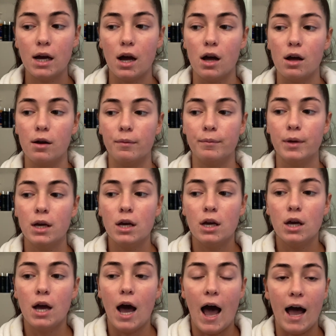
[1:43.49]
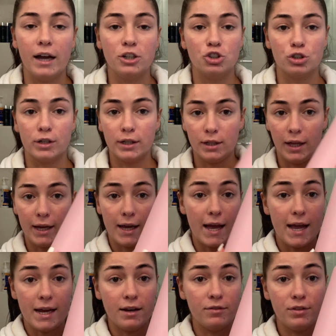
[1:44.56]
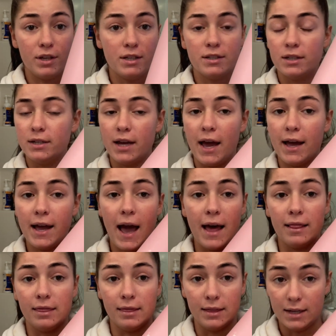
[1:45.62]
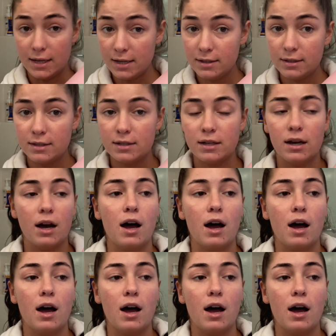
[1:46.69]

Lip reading: I drink like 8 of these a day at least.